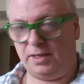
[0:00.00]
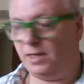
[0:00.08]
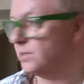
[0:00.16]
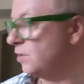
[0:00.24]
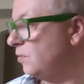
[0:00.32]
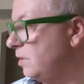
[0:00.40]

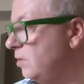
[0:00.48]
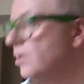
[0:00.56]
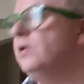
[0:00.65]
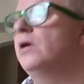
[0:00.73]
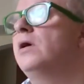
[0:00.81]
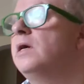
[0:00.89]
It's only
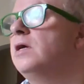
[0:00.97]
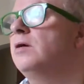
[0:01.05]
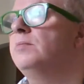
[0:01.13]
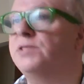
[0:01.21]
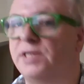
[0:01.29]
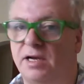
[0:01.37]
when I
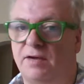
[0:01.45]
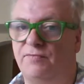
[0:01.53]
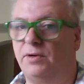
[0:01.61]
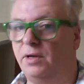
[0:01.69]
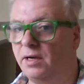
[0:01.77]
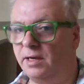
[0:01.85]
observe,
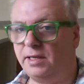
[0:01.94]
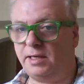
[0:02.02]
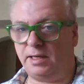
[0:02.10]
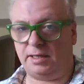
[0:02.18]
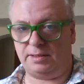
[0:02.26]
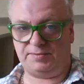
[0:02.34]
when
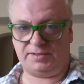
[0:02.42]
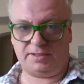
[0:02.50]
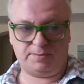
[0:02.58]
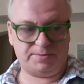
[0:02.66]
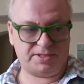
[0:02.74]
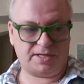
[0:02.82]
I, as the
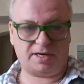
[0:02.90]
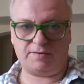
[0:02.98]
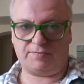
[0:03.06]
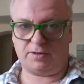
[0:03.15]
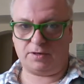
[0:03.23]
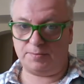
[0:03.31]

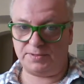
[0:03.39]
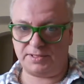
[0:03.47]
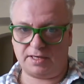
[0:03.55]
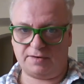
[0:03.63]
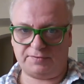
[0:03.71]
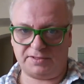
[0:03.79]
observer,
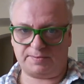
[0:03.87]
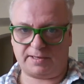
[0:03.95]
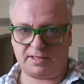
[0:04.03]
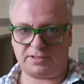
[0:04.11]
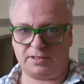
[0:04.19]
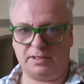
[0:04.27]
observe this
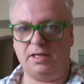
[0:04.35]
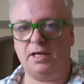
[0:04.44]
particle,